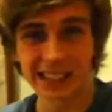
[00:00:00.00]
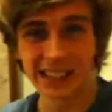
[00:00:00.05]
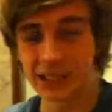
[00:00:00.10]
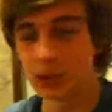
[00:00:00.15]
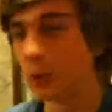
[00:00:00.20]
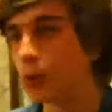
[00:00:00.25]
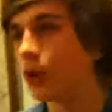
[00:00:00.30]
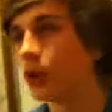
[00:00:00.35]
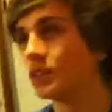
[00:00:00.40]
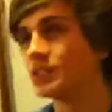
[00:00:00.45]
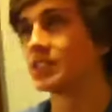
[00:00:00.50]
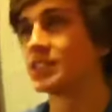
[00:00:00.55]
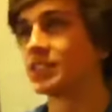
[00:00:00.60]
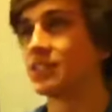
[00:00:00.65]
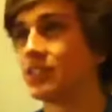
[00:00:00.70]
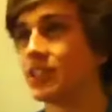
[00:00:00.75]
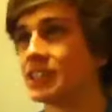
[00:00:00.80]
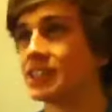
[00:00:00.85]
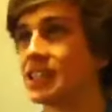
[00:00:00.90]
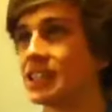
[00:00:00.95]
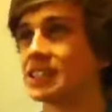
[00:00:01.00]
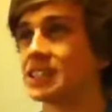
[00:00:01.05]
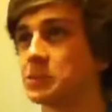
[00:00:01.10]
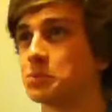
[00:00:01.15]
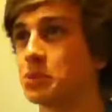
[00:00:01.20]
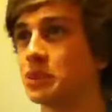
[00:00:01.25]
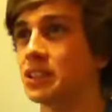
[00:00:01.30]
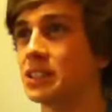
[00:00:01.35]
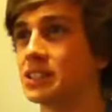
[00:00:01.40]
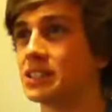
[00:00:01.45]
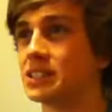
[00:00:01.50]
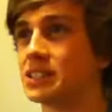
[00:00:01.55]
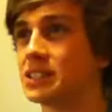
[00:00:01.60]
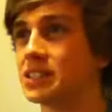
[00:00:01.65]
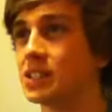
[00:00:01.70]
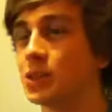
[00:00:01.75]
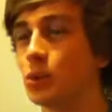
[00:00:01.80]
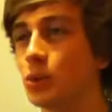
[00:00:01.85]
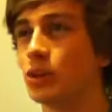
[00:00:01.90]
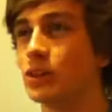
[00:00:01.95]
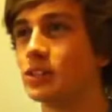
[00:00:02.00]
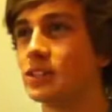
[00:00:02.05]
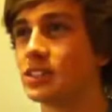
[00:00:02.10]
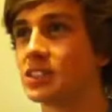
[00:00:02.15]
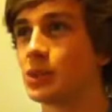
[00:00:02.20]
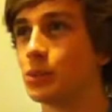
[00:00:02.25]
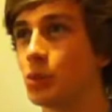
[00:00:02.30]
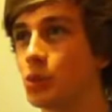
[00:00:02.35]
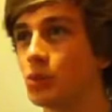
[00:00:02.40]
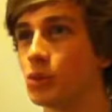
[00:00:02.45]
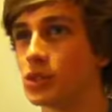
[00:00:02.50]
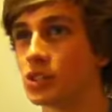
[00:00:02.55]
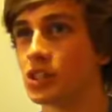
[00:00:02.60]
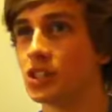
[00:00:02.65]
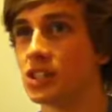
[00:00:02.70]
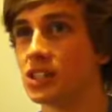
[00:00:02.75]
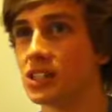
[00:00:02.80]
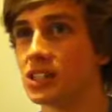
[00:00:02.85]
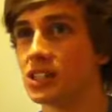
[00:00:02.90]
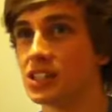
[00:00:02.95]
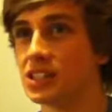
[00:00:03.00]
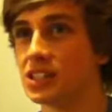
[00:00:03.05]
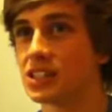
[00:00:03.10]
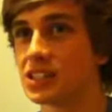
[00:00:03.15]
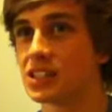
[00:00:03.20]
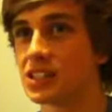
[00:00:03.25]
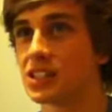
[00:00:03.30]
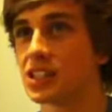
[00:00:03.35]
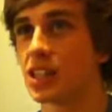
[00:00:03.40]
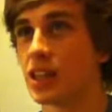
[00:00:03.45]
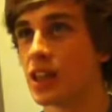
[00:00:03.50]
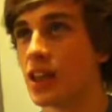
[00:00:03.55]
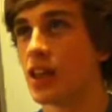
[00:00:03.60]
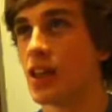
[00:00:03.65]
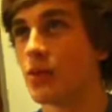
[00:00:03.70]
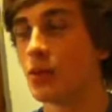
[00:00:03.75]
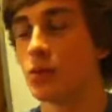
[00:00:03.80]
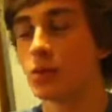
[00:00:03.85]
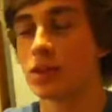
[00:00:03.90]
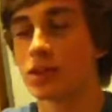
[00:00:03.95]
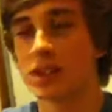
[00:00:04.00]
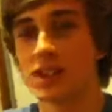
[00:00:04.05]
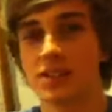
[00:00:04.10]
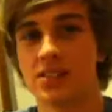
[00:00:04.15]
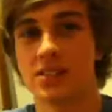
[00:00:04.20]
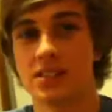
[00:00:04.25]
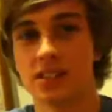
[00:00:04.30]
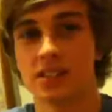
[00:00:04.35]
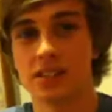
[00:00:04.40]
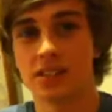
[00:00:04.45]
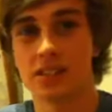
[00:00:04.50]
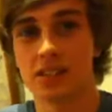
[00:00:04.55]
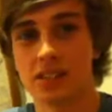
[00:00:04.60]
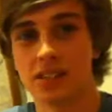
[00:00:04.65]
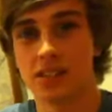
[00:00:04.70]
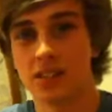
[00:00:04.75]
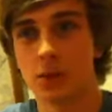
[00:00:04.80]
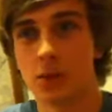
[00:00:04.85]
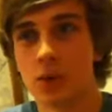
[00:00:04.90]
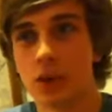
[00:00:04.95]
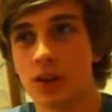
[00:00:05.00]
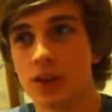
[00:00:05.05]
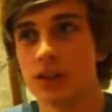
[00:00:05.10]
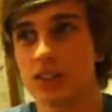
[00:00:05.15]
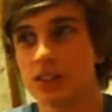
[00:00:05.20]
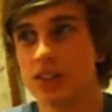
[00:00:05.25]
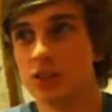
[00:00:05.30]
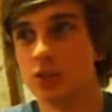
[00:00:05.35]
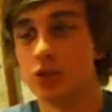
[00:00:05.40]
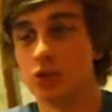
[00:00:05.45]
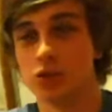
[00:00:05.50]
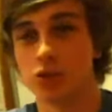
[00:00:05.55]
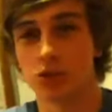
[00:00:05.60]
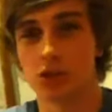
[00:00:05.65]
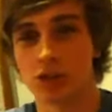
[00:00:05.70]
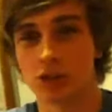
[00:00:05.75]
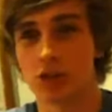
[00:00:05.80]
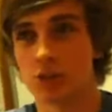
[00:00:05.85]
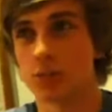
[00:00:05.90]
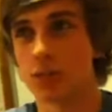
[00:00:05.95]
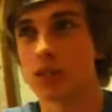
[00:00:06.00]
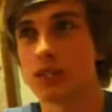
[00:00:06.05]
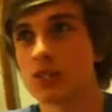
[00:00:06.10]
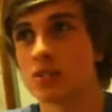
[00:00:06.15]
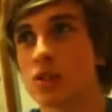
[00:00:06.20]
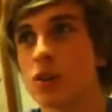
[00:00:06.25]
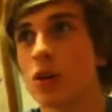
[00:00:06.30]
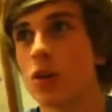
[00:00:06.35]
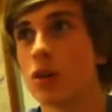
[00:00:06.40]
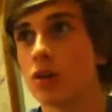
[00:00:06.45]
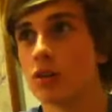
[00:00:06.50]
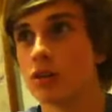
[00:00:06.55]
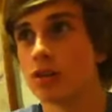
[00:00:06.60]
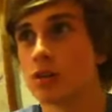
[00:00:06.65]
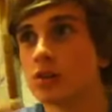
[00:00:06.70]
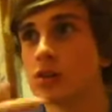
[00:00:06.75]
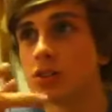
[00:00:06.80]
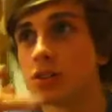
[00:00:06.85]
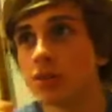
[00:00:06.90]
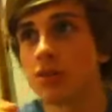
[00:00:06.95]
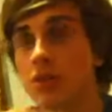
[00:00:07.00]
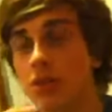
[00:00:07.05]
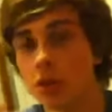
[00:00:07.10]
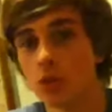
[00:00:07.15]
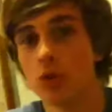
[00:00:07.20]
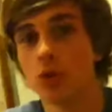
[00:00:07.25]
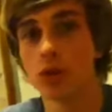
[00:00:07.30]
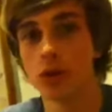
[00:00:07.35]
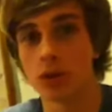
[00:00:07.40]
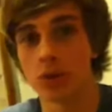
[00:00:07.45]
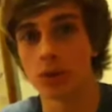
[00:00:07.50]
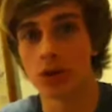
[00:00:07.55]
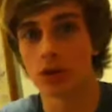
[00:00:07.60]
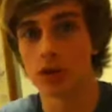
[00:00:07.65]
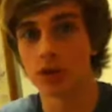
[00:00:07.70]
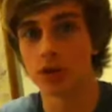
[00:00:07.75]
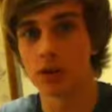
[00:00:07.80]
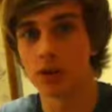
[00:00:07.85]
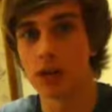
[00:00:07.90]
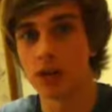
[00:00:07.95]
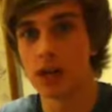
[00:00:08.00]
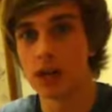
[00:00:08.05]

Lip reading: the world is a fantastic place. The world is somewhere which can... Everyone thinks that the world is too structured, but it's not. There is flow in the world.